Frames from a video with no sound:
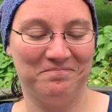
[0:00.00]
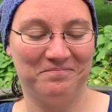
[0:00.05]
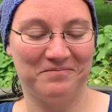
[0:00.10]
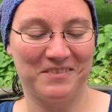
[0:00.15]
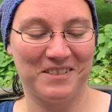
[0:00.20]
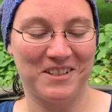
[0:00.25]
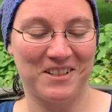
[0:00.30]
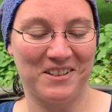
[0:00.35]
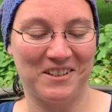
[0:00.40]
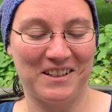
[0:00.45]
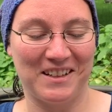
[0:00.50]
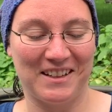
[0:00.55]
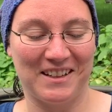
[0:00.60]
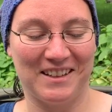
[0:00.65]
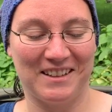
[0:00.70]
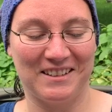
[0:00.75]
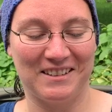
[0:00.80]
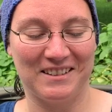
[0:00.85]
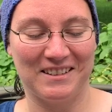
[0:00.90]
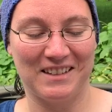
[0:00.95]
So
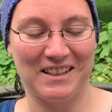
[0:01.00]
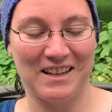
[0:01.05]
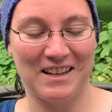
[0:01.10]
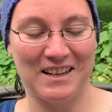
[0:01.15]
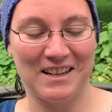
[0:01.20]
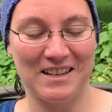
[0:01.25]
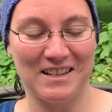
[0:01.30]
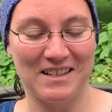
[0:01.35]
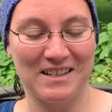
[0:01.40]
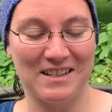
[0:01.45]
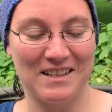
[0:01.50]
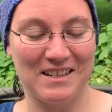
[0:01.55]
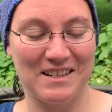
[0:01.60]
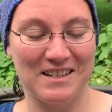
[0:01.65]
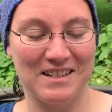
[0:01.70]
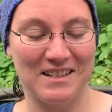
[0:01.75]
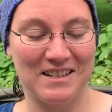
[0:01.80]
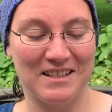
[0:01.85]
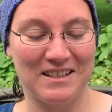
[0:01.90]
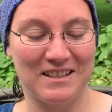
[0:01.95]
yeah, that
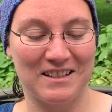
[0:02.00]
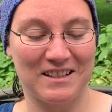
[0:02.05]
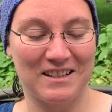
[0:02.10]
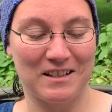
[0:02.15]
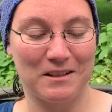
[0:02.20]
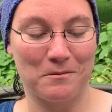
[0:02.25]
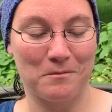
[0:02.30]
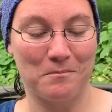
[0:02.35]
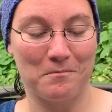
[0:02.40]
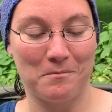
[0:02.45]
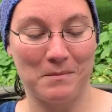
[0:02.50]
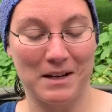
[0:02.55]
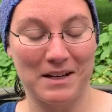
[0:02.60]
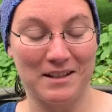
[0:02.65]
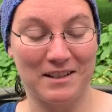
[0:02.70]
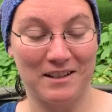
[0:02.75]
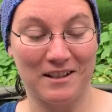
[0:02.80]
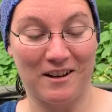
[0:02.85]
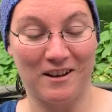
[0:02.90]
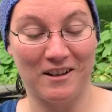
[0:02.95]
is my
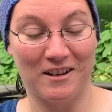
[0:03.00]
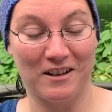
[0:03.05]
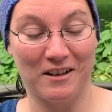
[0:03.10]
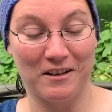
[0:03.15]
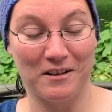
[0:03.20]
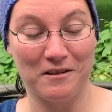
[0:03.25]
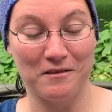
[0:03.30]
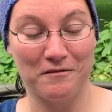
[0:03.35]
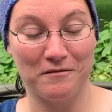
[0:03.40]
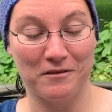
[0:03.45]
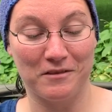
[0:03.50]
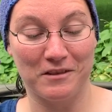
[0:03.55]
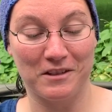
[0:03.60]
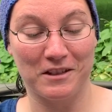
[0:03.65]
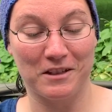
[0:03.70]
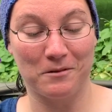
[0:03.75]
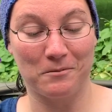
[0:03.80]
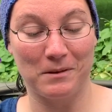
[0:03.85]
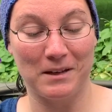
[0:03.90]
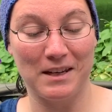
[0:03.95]
saga for
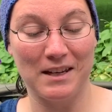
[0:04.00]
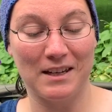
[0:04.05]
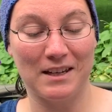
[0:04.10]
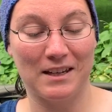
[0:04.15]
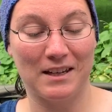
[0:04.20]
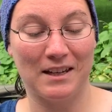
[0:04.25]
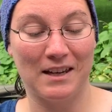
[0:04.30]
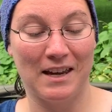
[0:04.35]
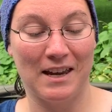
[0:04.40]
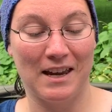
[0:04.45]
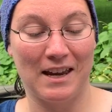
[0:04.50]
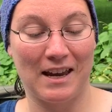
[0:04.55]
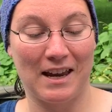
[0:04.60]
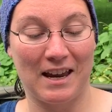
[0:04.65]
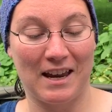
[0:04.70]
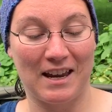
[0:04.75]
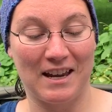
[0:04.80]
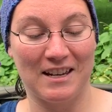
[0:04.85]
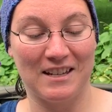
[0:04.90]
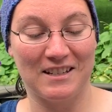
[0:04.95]
this week.
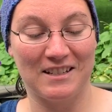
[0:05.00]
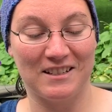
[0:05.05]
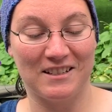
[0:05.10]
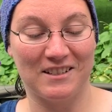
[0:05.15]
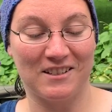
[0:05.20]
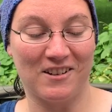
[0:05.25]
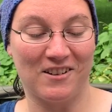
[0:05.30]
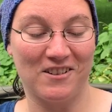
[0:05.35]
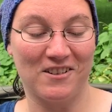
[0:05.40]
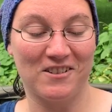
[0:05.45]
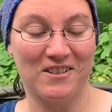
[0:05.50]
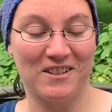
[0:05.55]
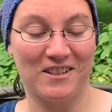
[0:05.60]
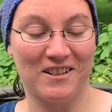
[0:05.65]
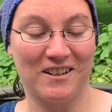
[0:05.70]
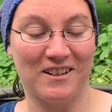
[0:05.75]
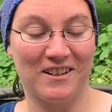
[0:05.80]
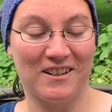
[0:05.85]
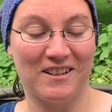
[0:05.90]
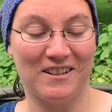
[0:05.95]
And our
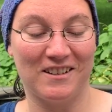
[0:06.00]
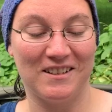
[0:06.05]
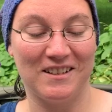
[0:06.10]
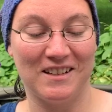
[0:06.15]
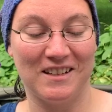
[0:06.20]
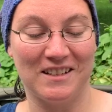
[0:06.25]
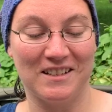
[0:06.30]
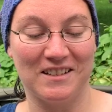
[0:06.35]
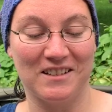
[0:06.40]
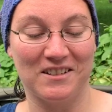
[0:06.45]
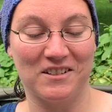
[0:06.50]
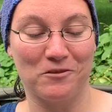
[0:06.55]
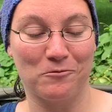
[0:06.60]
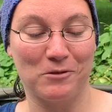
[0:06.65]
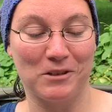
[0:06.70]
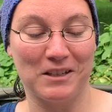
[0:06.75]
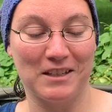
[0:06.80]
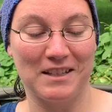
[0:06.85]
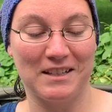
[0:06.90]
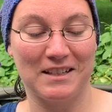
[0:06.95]
son is
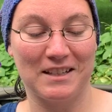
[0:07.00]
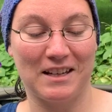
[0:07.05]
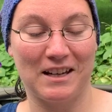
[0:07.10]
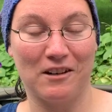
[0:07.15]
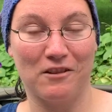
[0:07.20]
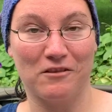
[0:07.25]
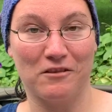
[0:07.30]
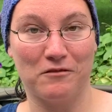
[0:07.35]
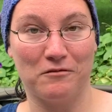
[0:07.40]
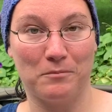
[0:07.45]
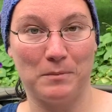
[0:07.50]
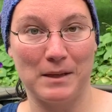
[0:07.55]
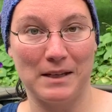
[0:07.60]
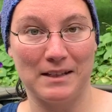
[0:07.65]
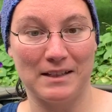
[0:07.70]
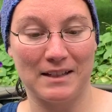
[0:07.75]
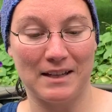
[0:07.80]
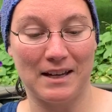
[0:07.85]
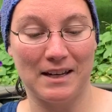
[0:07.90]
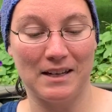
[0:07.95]
really scared of
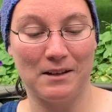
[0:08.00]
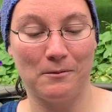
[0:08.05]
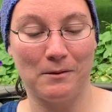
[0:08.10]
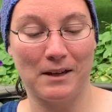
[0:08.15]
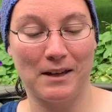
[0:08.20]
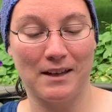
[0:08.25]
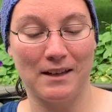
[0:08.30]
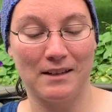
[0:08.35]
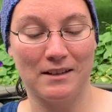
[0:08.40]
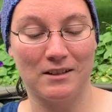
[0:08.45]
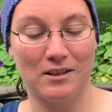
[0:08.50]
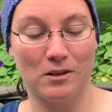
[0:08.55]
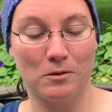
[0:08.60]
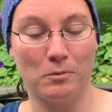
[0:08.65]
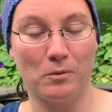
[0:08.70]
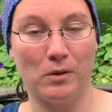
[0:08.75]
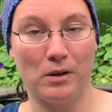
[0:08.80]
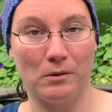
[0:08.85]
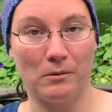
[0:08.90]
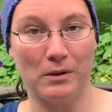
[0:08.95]
bees anyway, to the
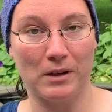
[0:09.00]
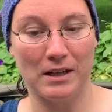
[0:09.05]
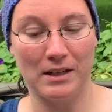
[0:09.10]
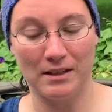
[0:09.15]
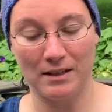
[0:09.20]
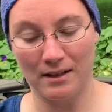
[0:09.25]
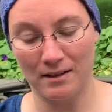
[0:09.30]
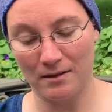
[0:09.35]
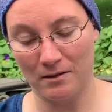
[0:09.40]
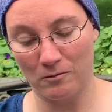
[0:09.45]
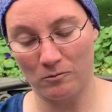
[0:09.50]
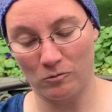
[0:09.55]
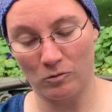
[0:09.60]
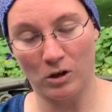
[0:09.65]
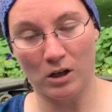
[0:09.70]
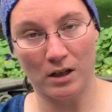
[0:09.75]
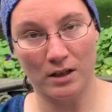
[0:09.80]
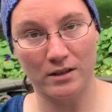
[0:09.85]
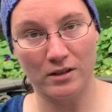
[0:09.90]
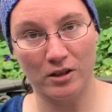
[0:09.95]
point where he doesn't
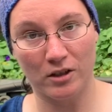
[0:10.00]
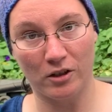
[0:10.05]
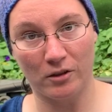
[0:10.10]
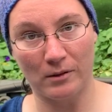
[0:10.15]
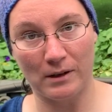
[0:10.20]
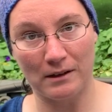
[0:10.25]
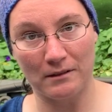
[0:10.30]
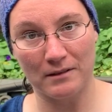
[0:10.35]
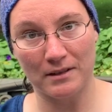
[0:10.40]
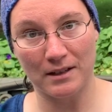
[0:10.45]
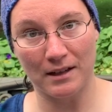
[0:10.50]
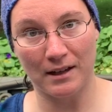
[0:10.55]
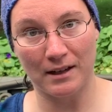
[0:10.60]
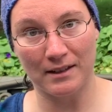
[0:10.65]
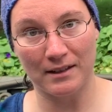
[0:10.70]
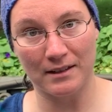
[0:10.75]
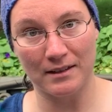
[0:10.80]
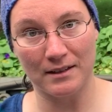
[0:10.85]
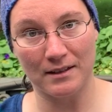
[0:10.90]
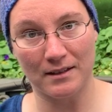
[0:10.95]
want to go
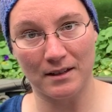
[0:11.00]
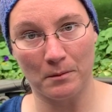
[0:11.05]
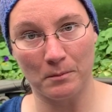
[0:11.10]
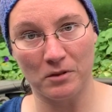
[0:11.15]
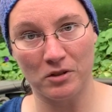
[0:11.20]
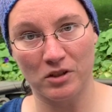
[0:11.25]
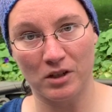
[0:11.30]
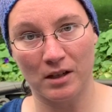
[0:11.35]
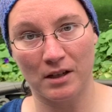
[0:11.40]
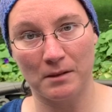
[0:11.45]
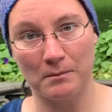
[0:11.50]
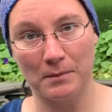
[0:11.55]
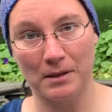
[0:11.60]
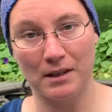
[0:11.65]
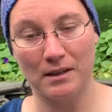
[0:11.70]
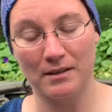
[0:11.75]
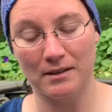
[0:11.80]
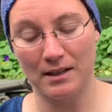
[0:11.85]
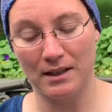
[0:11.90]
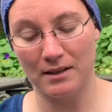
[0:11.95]
outside in the summertime
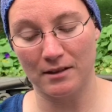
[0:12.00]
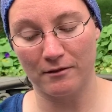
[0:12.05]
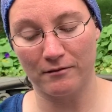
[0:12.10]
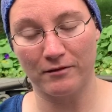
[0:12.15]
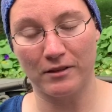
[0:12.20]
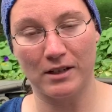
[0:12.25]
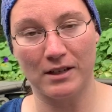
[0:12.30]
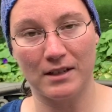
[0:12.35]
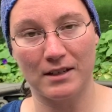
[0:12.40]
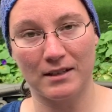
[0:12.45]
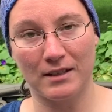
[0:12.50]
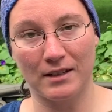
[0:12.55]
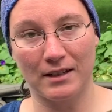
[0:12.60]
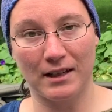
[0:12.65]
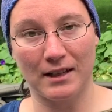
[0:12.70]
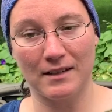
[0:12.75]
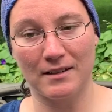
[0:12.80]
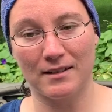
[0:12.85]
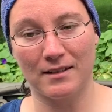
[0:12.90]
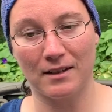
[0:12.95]
because he's afraid he's going to
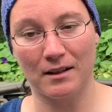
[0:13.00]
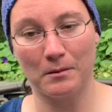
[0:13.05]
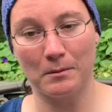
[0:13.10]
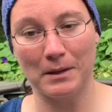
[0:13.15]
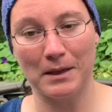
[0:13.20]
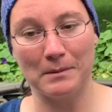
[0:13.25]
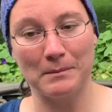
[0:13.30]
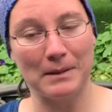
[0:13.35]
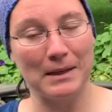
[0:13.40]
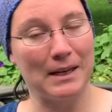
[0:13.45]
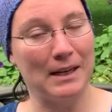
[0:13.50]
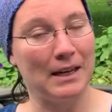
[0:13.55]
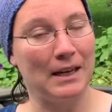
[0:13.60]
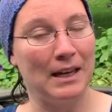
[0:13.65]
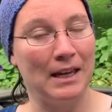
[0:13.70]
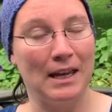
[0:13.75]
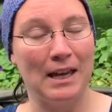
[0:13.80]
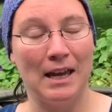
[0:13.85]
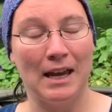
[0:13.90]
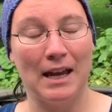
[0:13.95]
get stung by a bee.
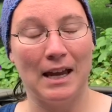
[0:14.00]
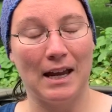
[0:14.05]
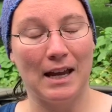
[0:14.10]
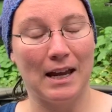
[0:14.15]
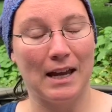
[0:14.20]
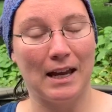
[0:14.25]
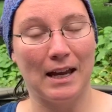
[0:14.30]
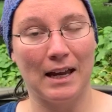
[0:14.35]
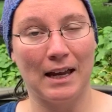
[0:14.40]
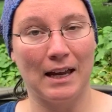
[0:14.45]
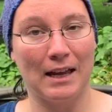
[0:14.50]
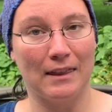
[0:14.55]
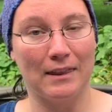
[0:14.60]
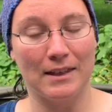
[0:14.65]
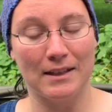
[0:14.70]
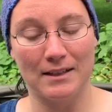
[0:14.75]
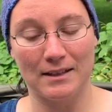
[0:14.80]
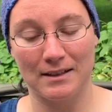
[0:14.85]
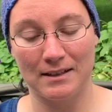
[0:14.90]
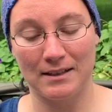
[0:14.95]
And
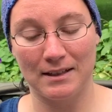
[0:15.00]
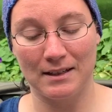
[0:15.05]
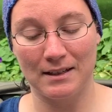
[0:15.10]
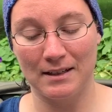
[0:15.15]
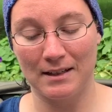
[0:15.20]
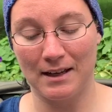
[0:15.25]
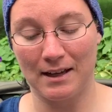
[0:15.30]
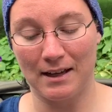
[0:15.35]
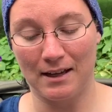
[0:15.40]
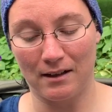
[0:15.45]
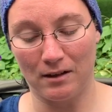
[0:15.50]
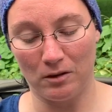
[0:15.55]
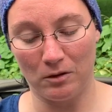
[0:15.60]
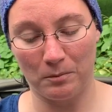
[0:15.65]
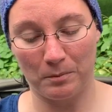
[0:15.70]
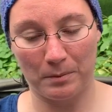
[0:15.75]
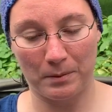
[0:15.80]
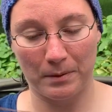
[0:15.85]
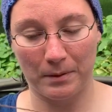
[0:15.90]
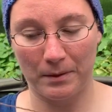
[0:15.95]
this didn't help.